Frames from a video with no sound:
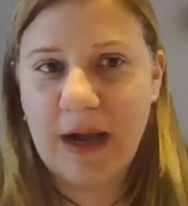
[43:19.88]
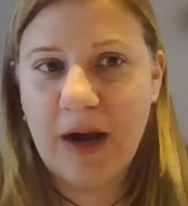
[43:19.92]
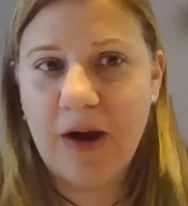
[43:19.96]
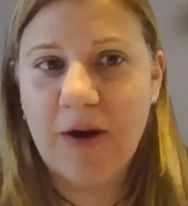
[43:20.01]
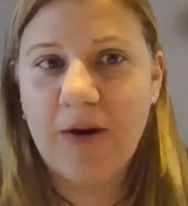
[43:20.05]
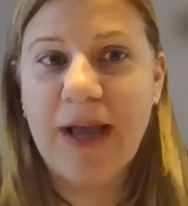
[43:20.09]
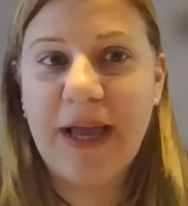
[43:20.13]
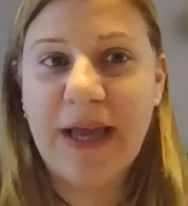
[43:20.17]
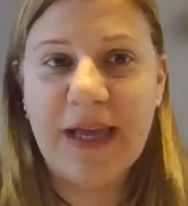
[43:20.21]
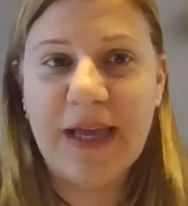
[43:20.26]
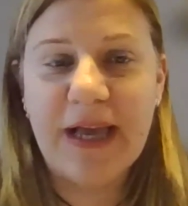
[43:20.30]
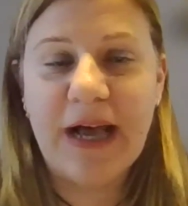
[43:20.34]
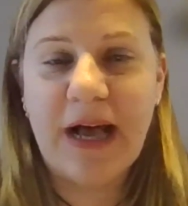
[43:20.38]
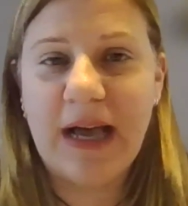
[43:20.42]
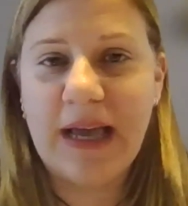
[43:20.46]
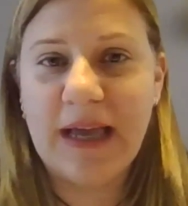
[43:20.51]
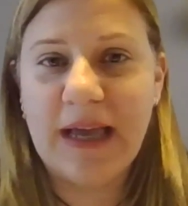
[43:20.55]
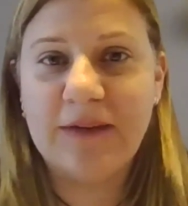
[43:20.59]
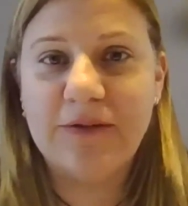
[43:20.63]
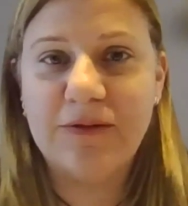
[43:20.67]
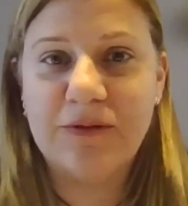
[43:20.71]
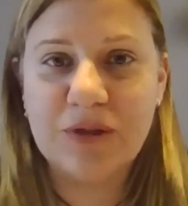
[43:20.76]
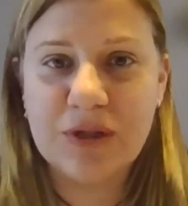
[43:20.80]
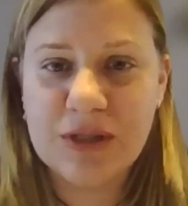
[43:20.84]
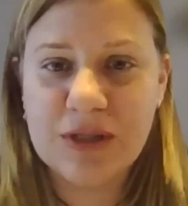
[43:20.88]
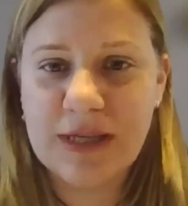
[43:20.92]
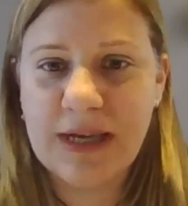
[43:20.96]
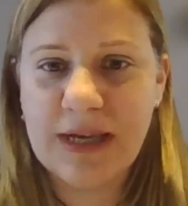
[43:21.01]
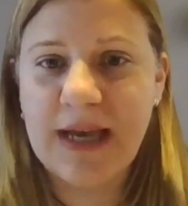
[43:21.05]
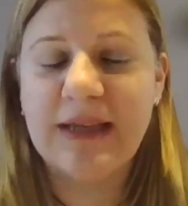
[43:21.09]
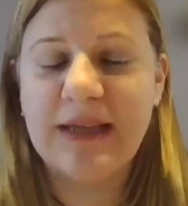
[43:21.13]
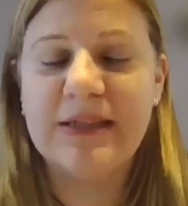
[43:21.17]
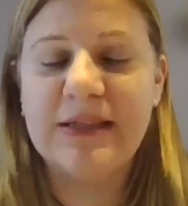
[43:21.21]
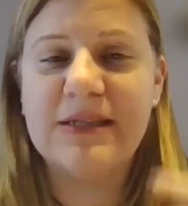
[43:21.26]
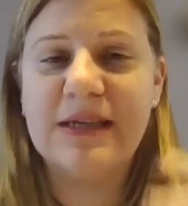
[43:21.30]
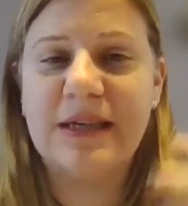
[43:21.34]
our AI
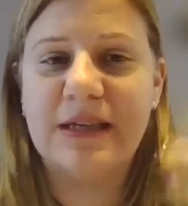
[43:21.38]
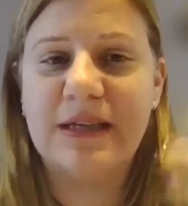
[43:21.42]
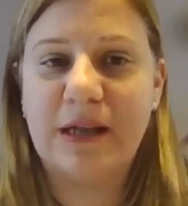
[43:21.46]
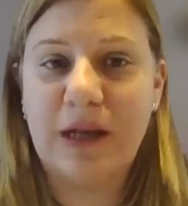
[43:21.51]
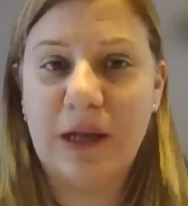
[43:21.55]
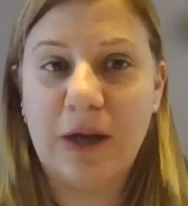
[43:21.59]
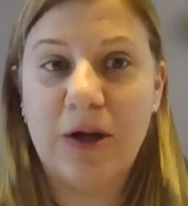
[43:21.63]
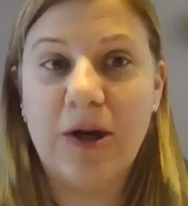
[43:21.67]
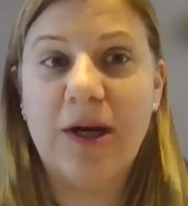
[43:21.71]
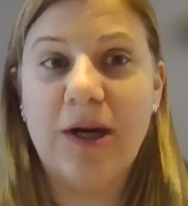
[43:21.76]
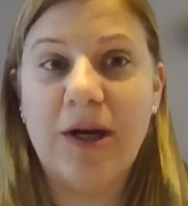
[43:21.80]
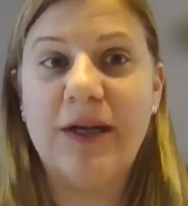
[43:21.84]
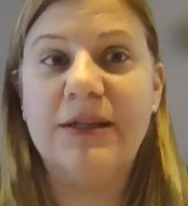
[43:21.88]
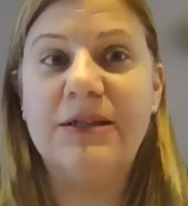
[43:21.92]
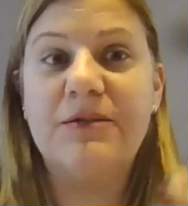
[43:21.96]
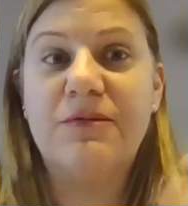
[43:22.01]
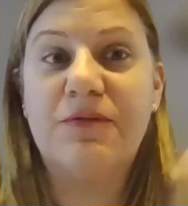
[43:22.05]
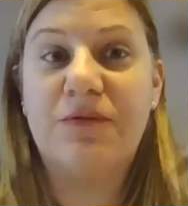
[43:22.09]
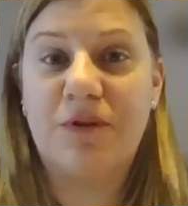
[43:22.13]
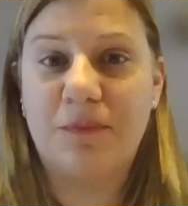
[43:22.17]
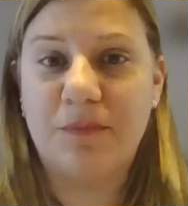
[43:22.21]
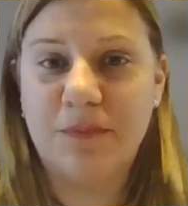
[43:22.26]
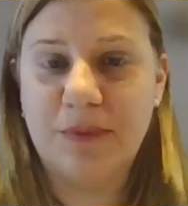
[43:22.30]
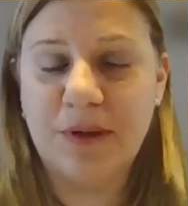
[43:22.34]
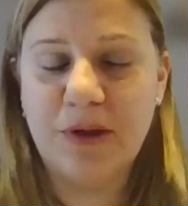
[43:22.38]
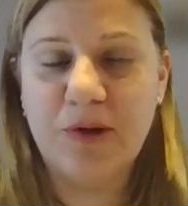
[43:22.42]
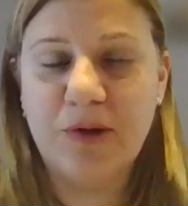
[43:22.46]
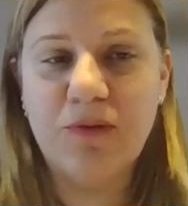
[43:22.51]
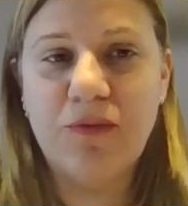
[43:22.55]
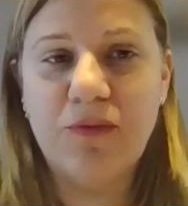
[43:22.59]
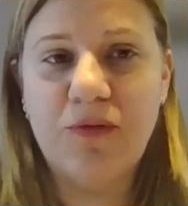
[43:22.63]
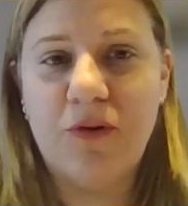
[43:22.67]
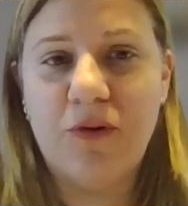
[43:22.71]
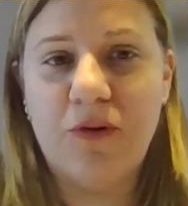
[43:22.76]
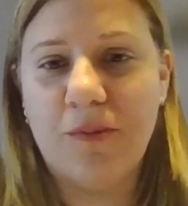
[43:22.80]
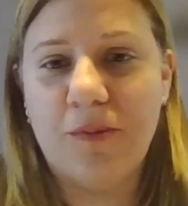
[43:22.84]
understands and learns from
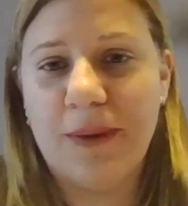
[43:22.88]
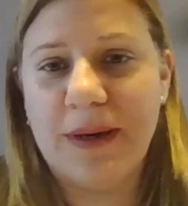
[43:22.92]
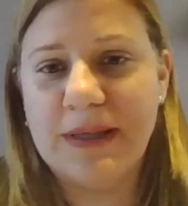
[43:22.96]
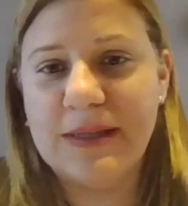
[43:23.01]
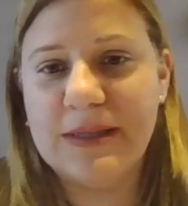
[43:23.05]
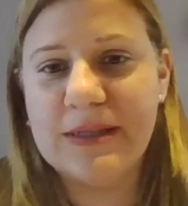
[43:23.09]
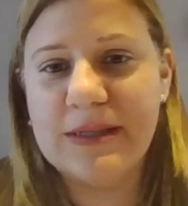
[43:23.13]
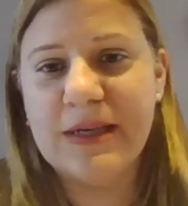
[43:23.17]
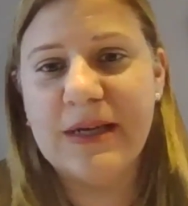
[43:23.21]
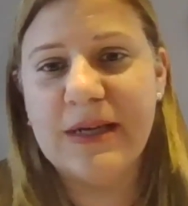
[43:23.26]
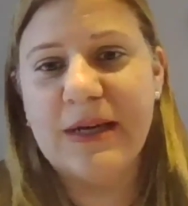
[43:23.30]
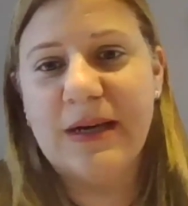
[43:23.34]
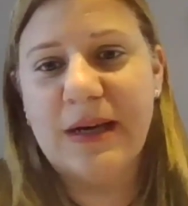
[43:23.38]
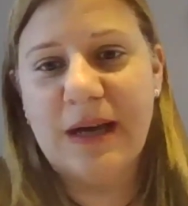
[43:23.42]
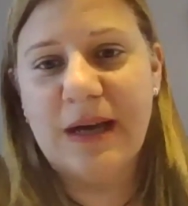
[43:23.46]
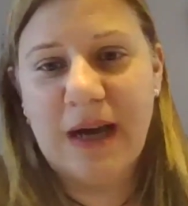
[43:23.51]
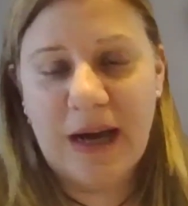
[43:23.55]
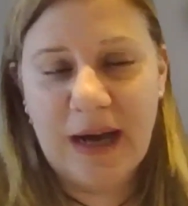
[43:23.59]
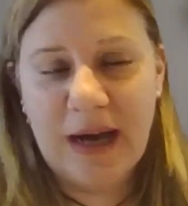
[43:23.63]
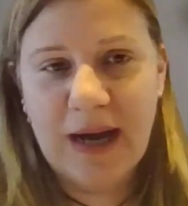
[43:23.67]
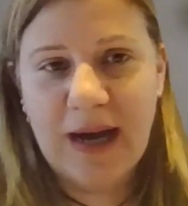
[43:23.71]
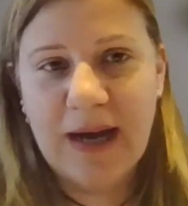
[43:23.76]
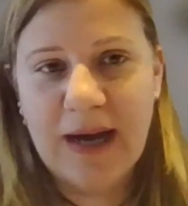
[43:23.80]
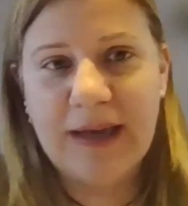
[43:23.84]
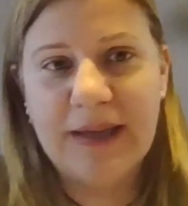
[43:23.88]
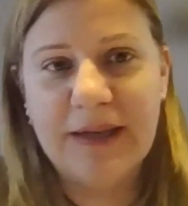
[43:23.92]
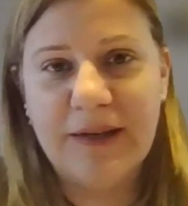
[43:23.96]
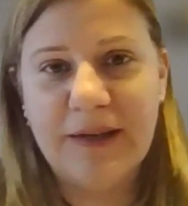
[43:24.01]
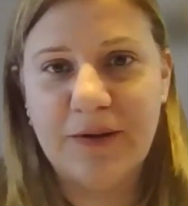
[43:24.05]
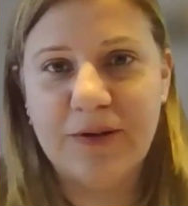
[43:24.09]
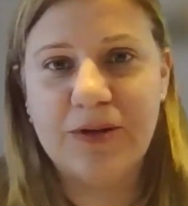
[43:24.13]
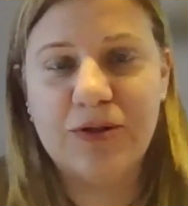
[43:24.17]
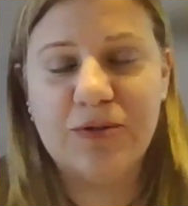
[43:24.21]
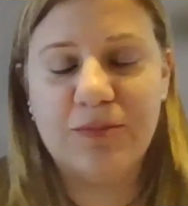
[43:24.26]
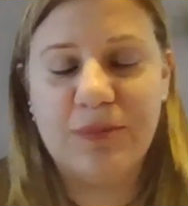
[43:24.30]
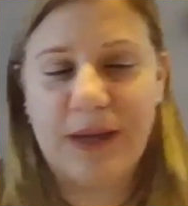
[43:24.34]
new formats in
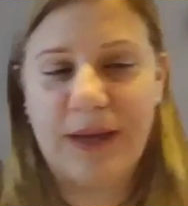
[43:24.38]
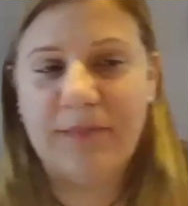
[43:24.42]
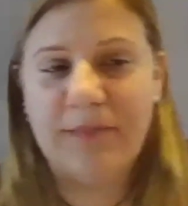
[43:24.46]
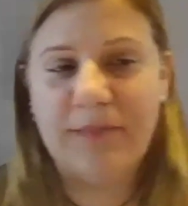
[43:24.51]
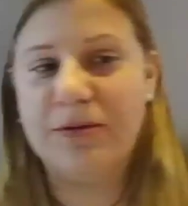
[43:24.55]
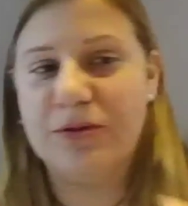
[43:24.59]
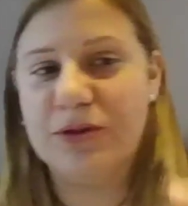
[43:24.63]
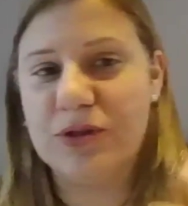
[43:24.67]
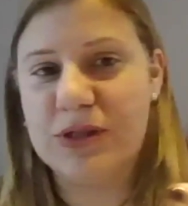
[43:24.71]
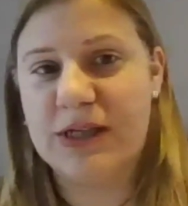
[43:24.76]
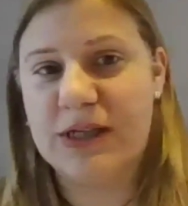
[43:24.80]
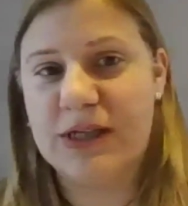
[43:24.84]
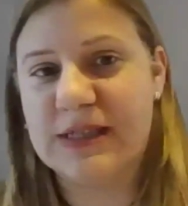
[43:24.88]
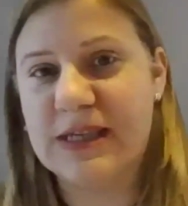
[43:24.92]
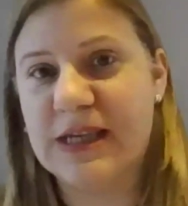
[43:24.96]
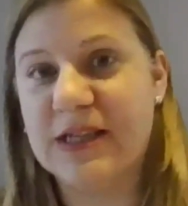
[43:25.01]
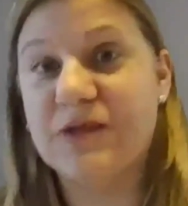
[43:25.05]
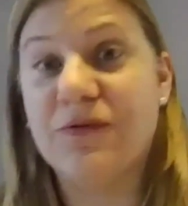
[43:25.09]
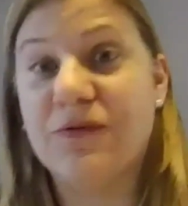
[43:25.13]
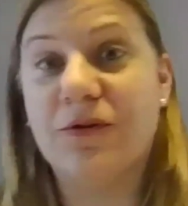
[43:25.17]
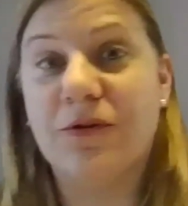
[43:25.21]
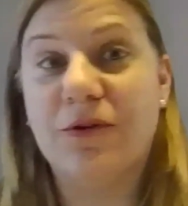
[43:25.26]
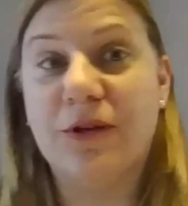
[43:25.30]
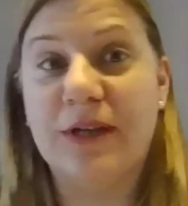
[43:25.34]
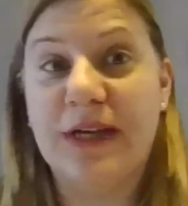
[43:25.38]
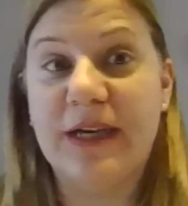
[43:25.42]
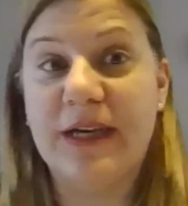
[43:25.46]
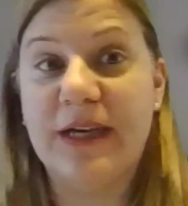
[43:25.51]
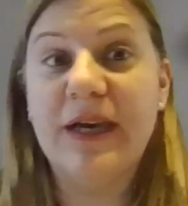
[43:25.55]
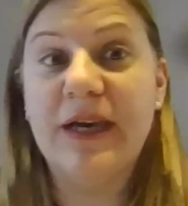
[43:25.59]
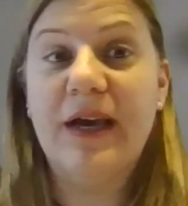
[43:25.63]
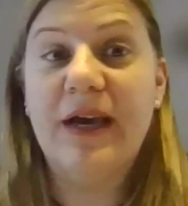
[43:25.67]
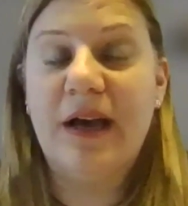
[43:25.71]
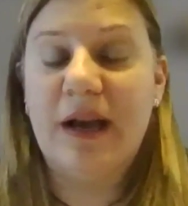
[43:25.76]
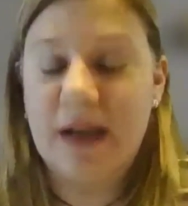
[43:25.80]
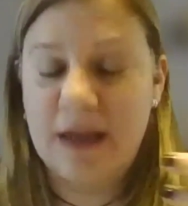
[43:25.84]
order to be able to successfully
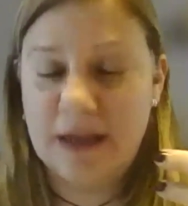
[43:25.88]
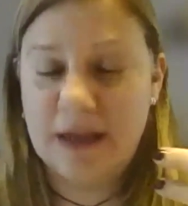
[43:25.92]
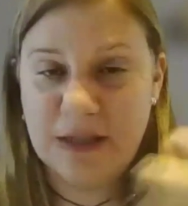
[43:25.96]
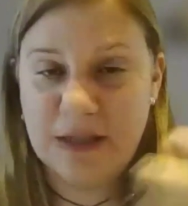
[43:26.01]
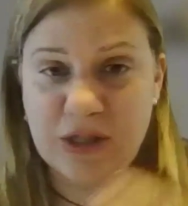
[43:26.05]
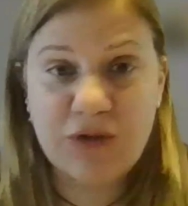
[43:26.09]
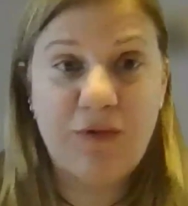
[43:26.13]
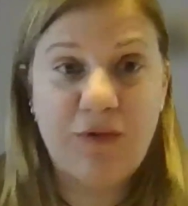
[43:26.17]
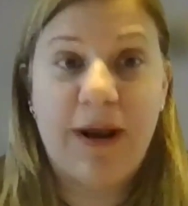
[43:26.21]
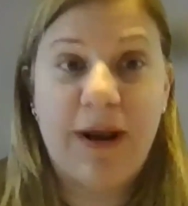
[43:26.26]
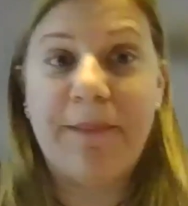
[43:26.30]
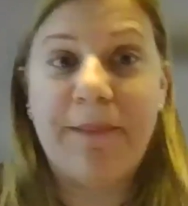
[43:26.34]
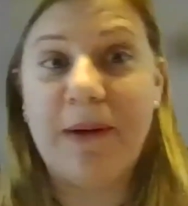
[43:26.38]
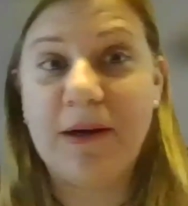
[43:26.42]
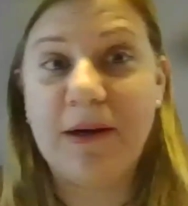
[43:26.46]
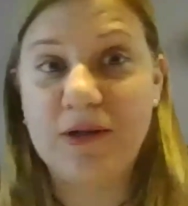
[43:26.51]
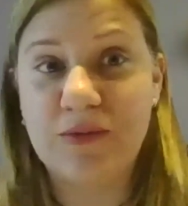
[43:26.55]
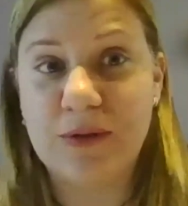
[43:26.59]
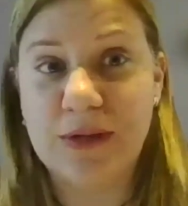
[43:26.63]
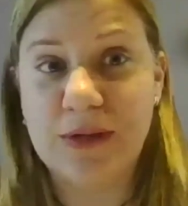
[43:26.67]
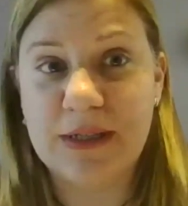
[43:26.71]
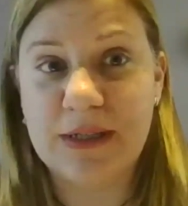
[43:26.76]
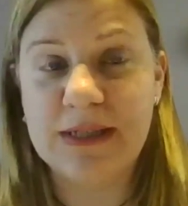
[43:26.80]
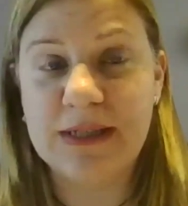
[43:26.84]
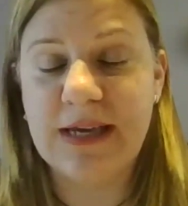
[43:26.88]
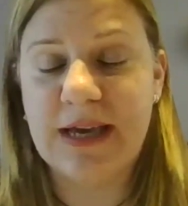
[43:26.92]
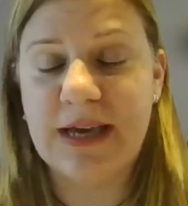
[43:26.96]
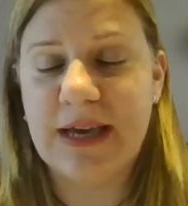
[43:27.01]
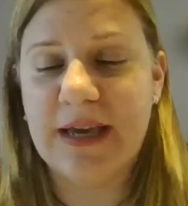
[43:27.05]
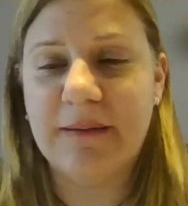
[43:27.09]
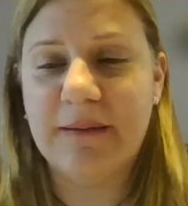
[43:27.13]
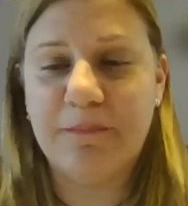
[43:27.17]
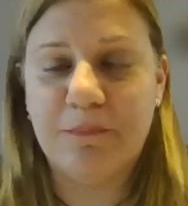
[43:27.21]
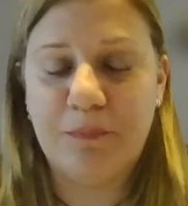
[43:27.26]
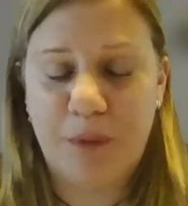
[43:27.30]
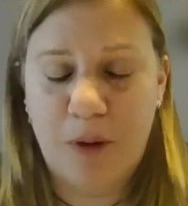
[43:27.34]
scrape, as we
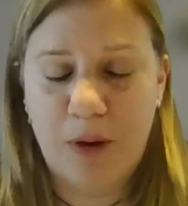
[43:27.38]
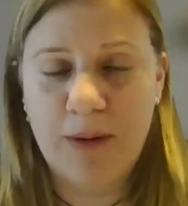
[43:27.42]
say,